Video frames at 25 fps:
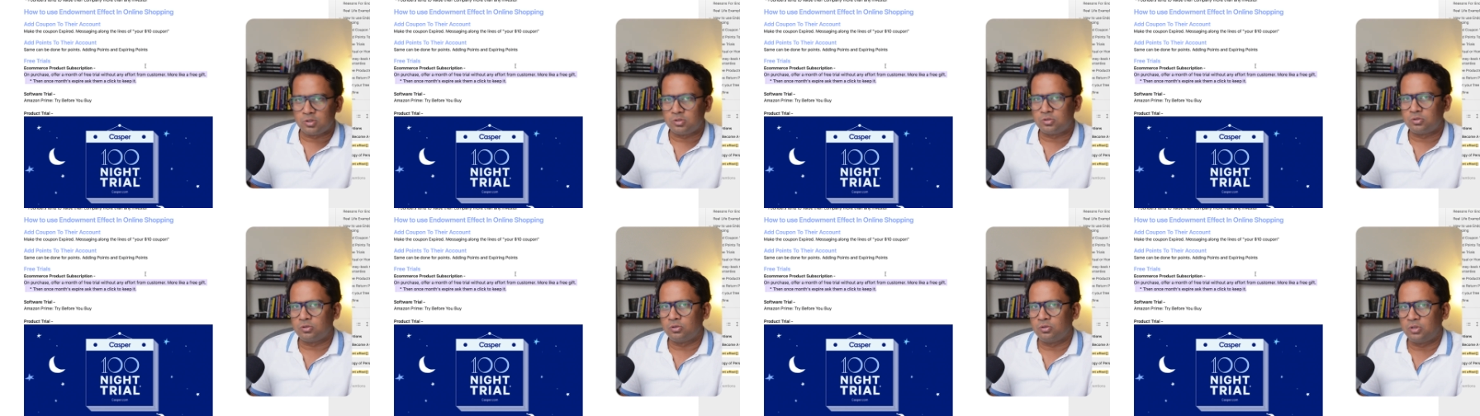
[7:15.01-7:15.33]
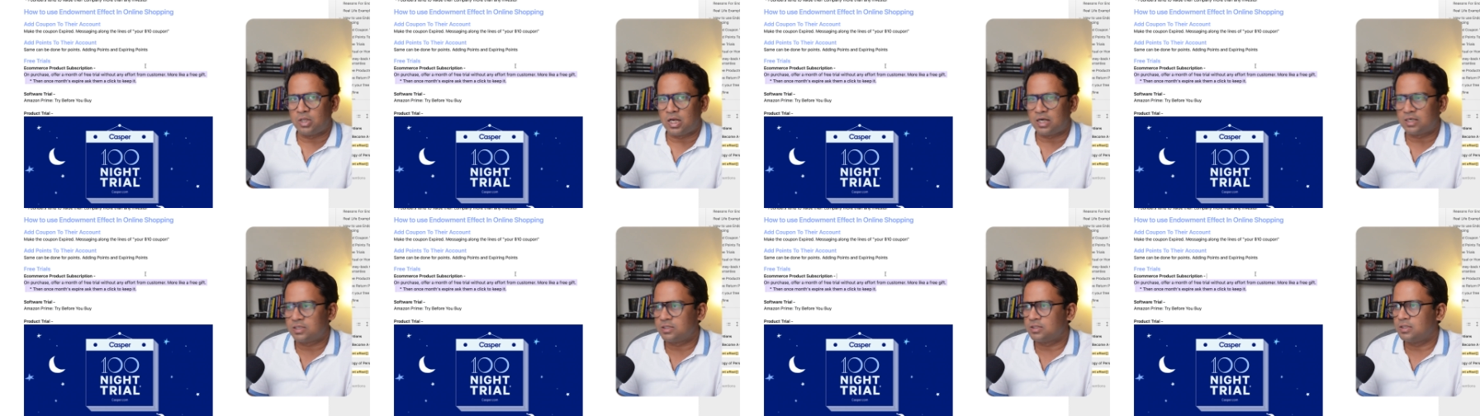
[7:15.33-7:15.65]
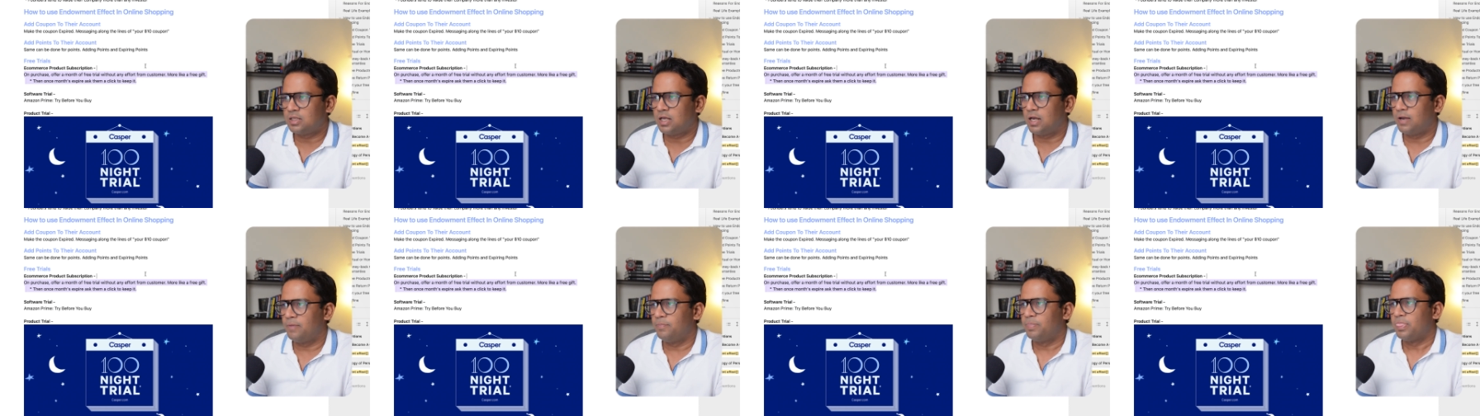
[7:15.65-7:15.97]
So that's
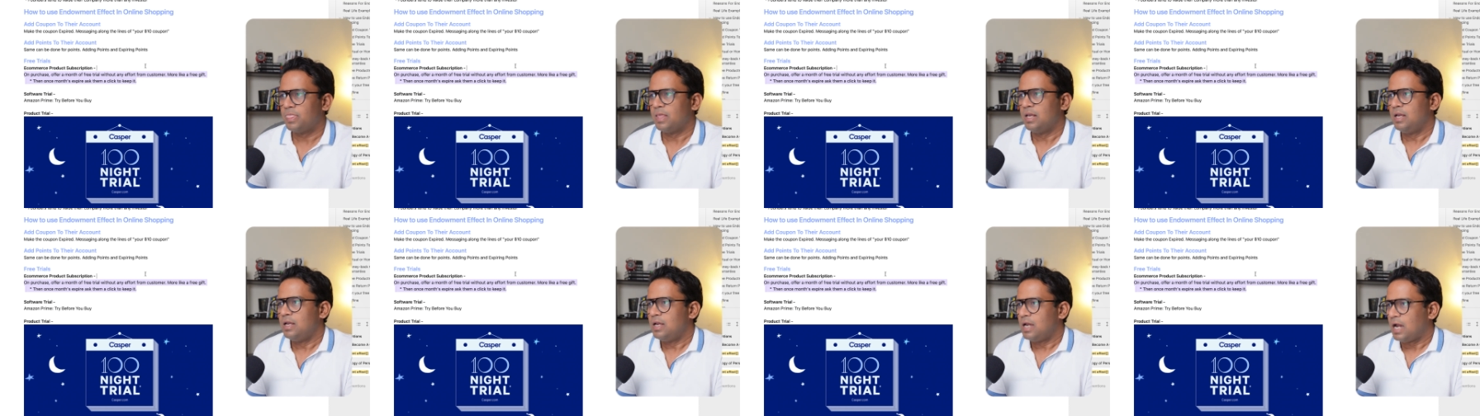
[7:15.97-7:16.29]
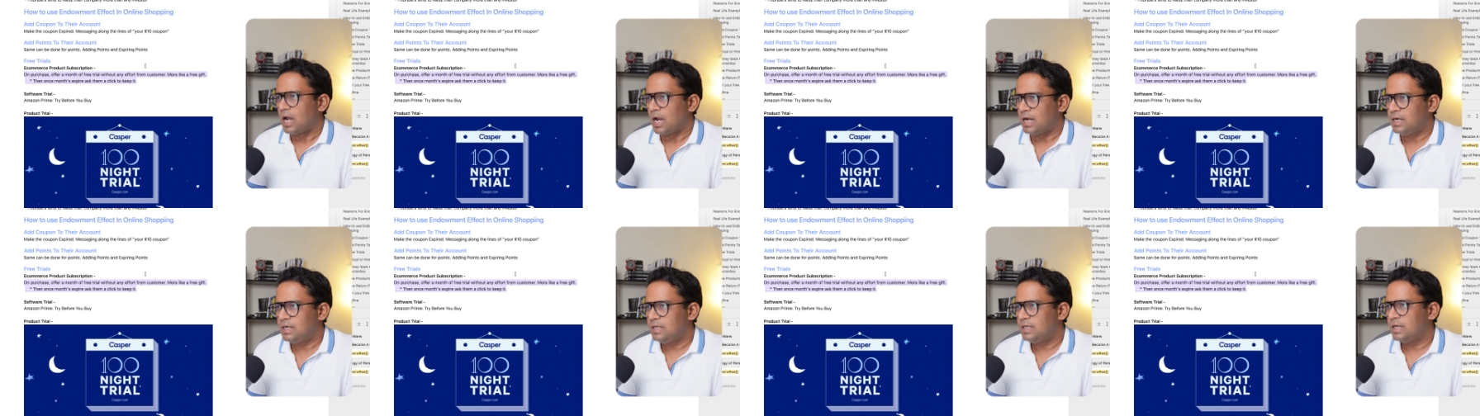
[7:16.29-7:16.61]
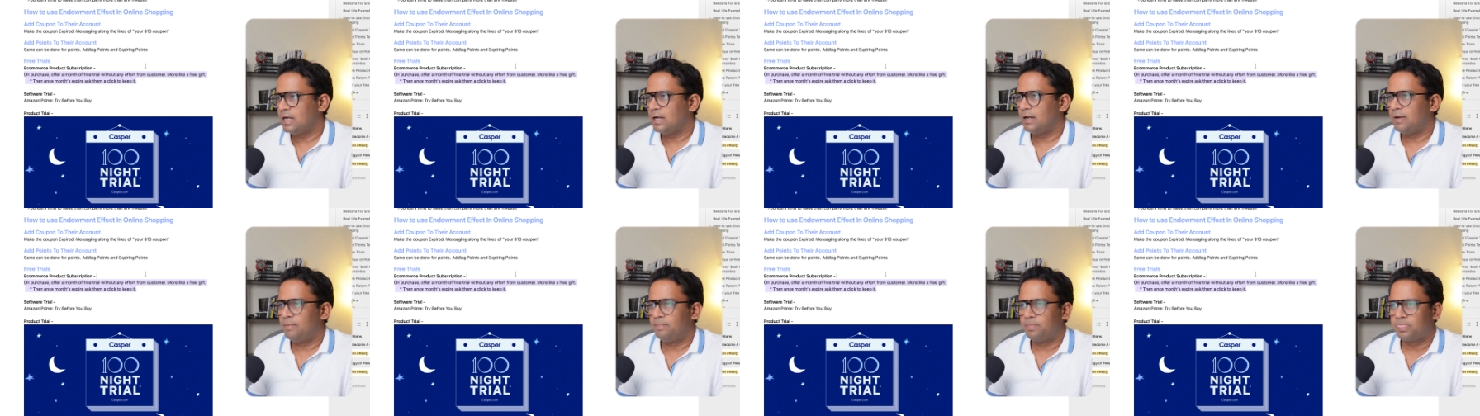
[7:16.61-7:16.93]
the
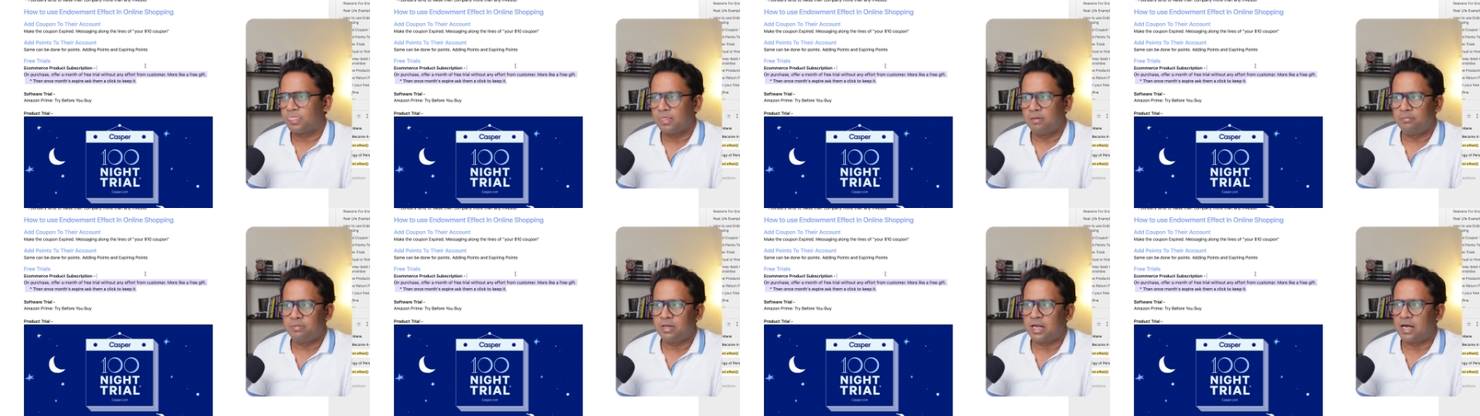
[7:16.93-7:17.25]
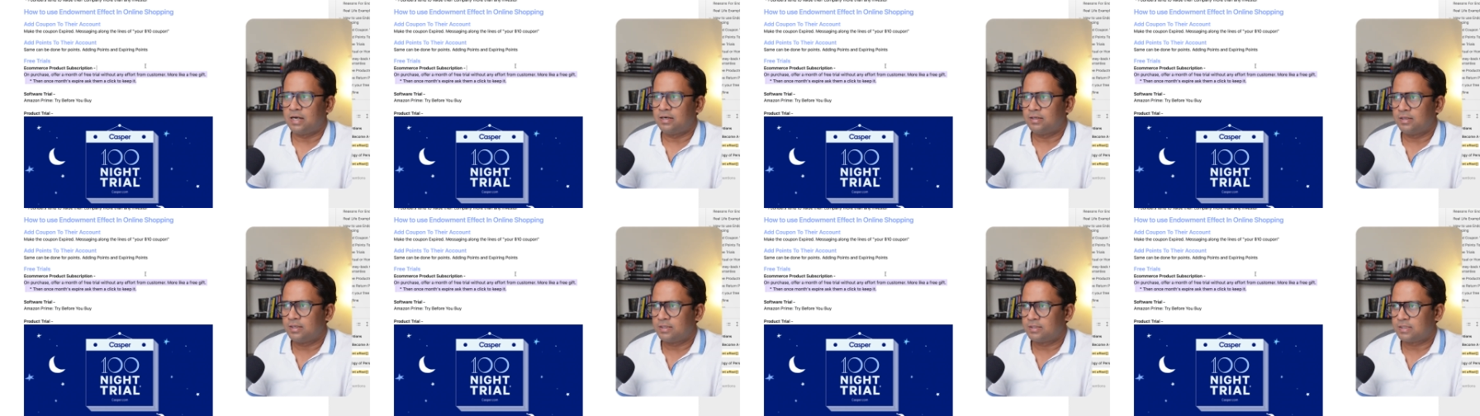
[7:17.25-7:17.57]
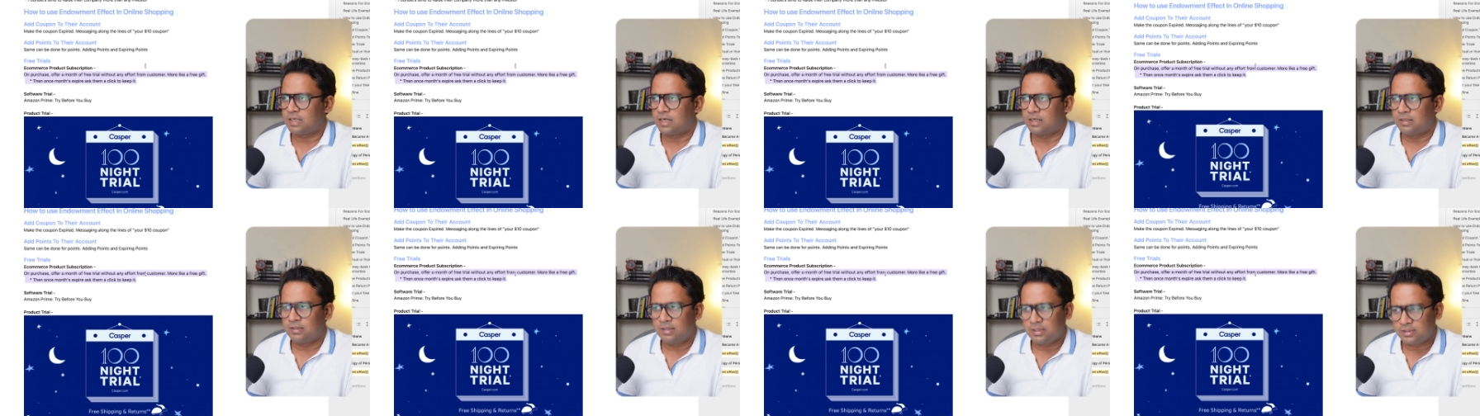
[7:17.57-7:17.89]
idea behind this,
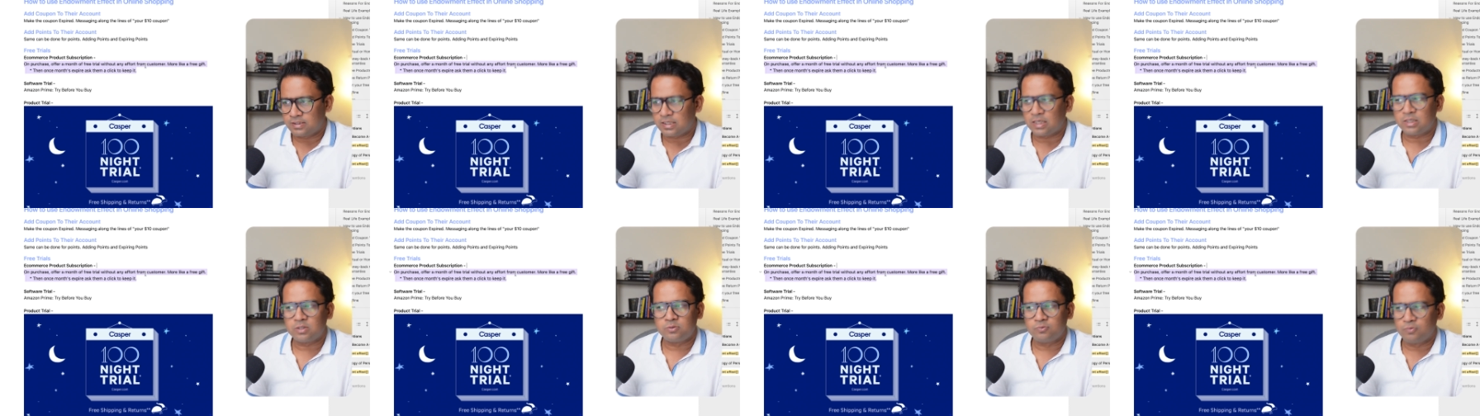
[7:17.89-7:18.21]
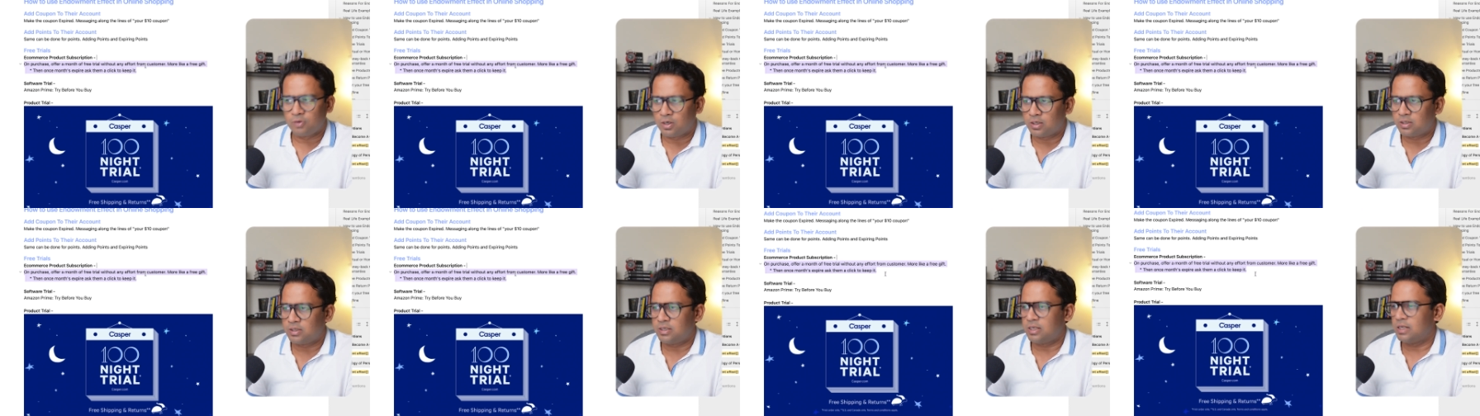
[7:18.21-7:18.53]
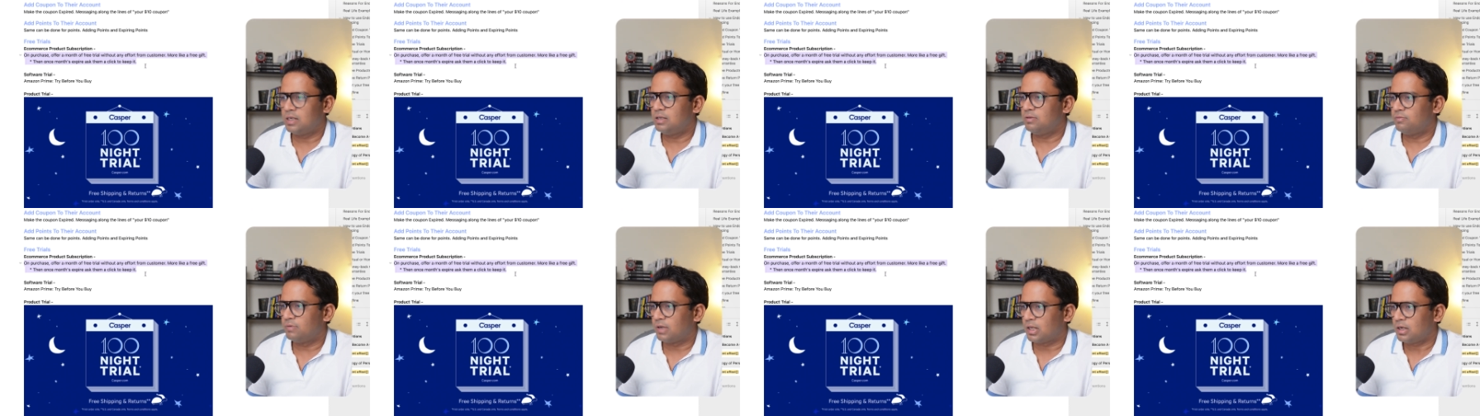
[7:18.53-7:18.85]
and this has worked
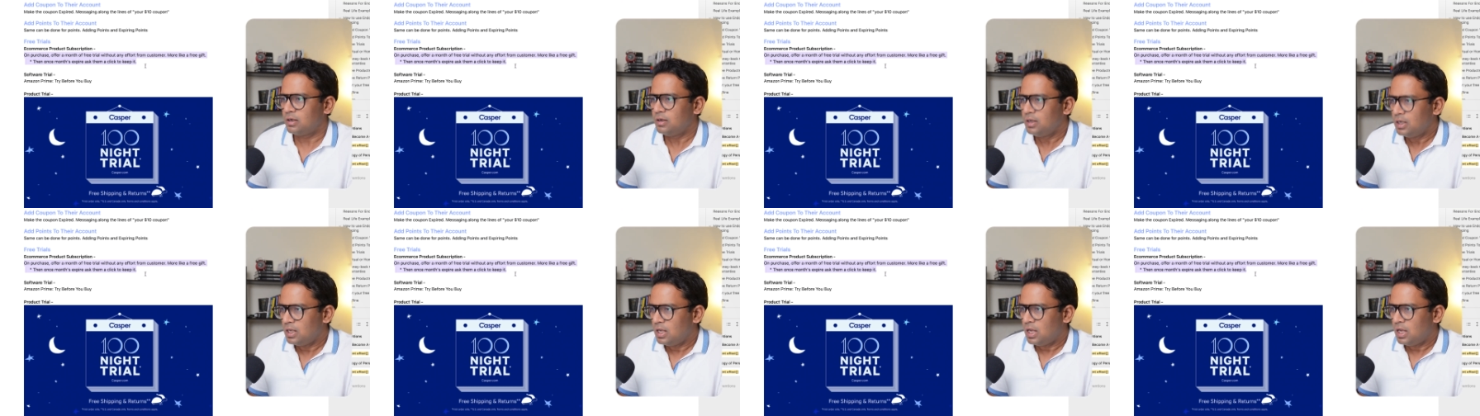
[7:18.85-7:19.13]
really well.